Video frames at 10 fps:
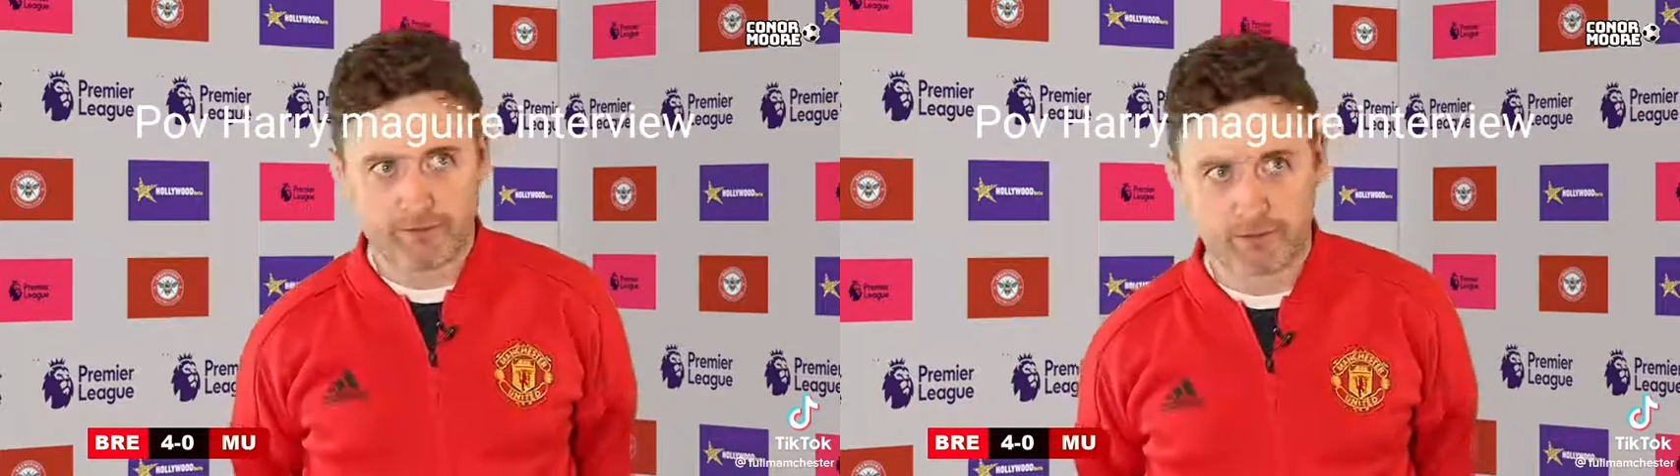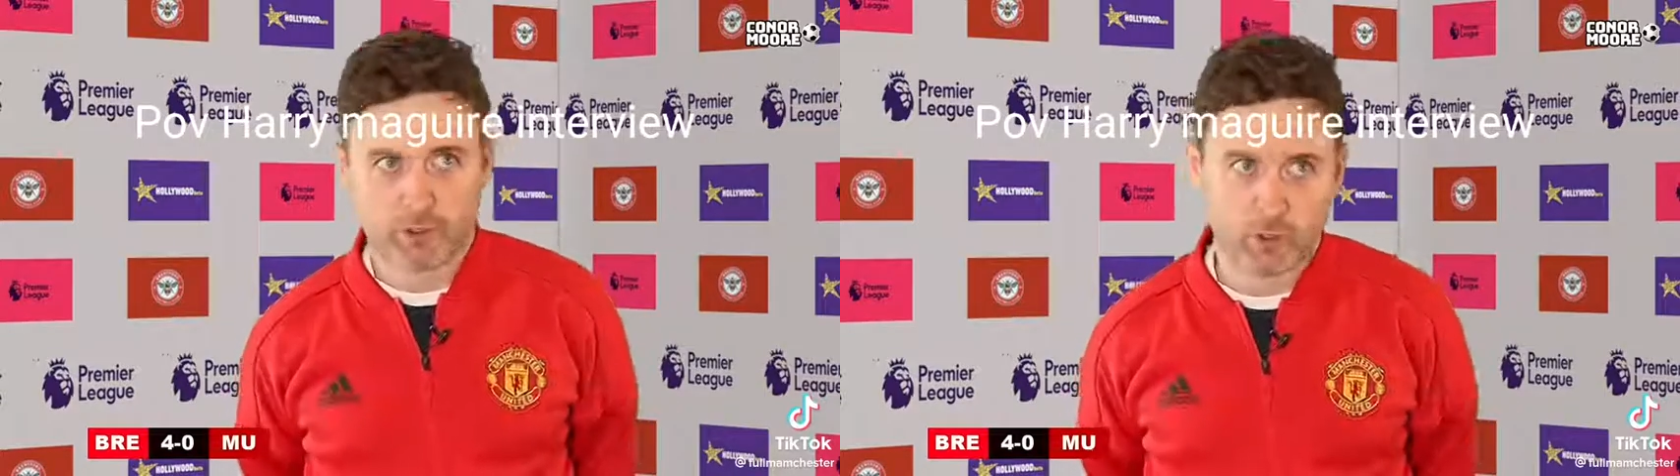
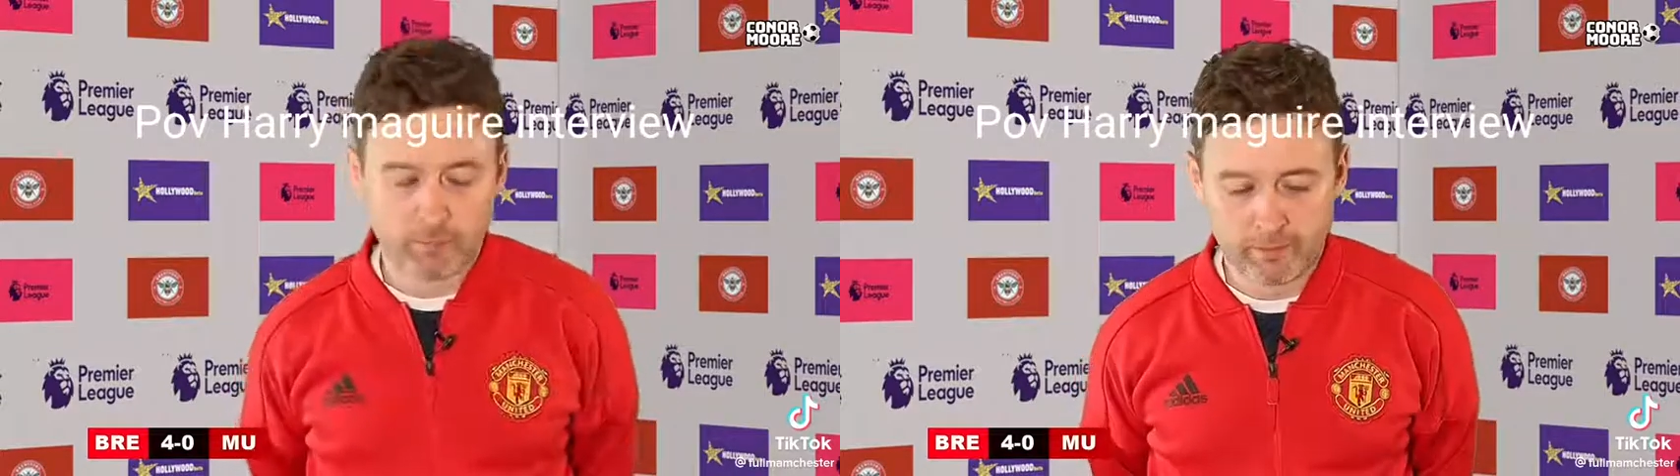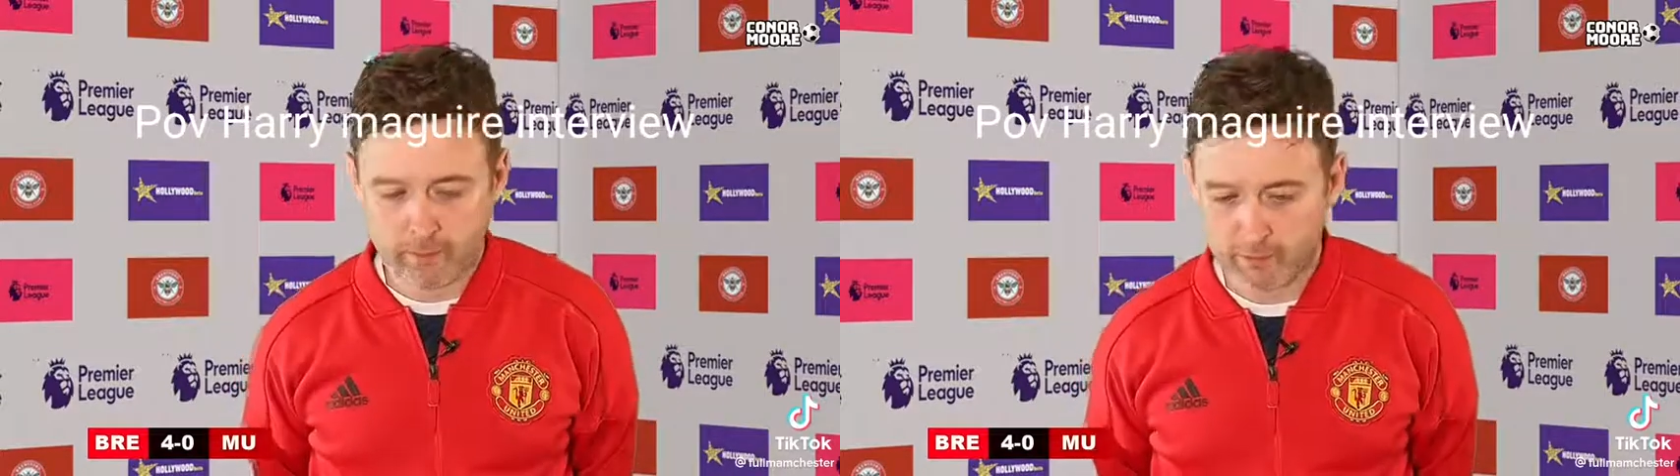this
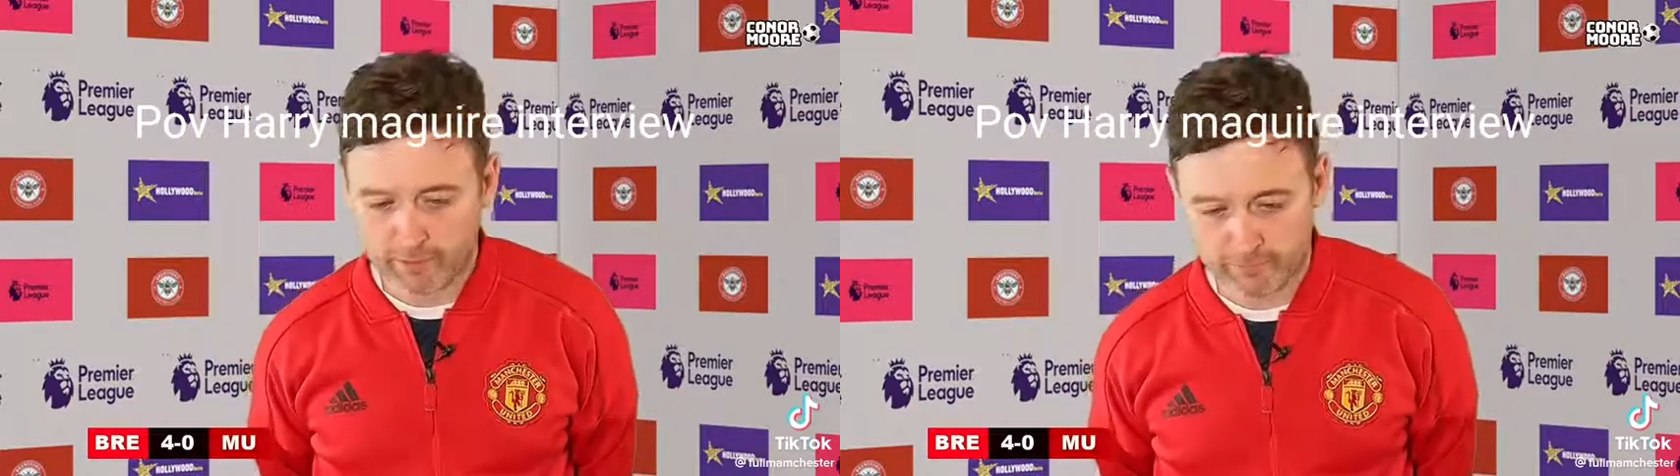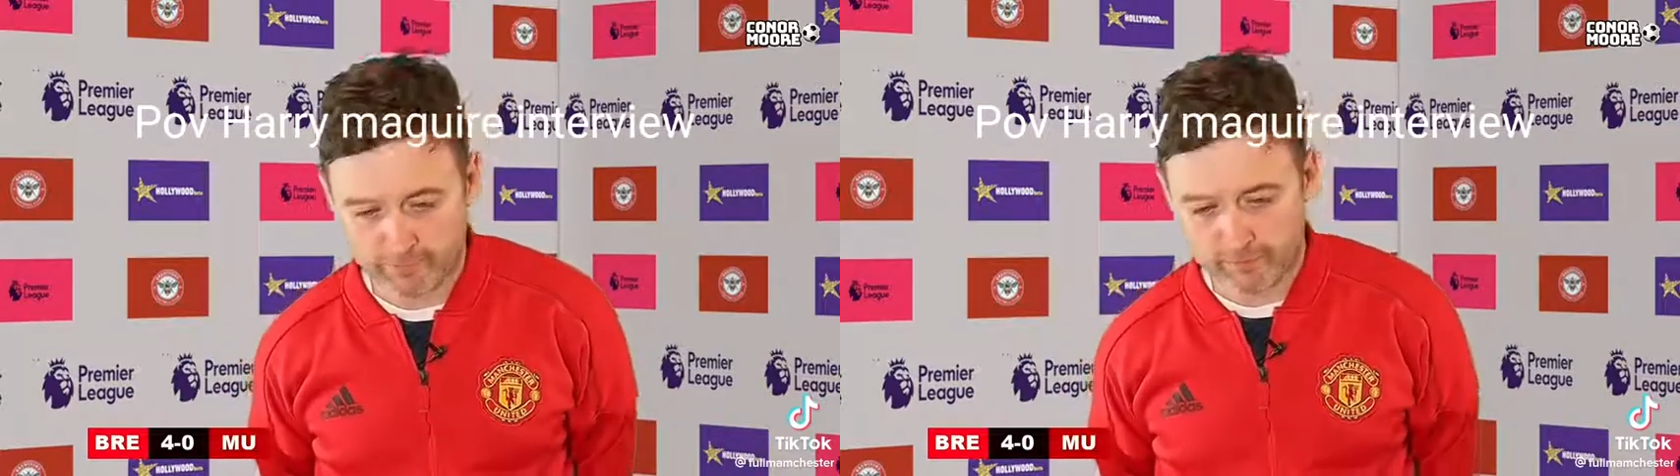club and all
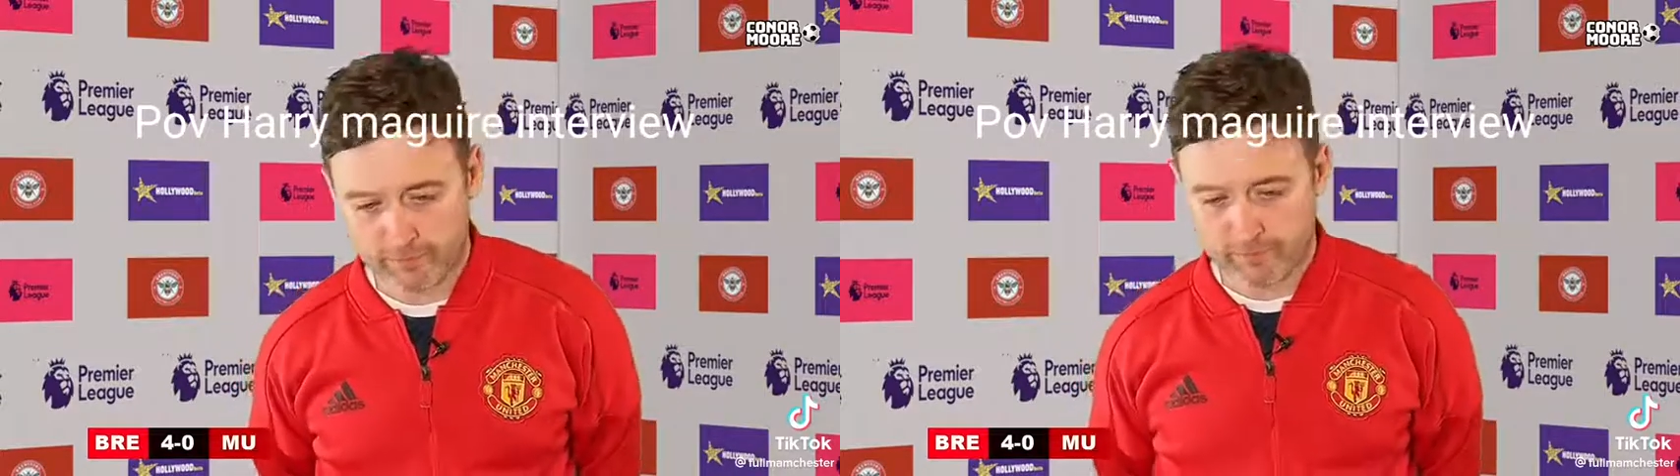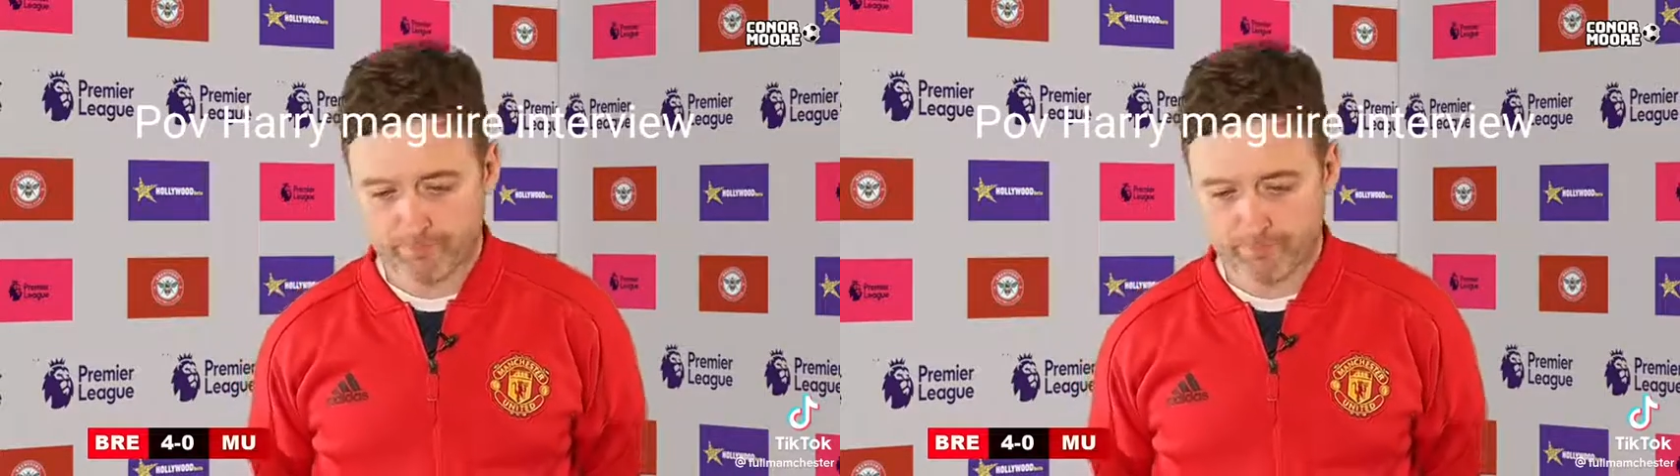this.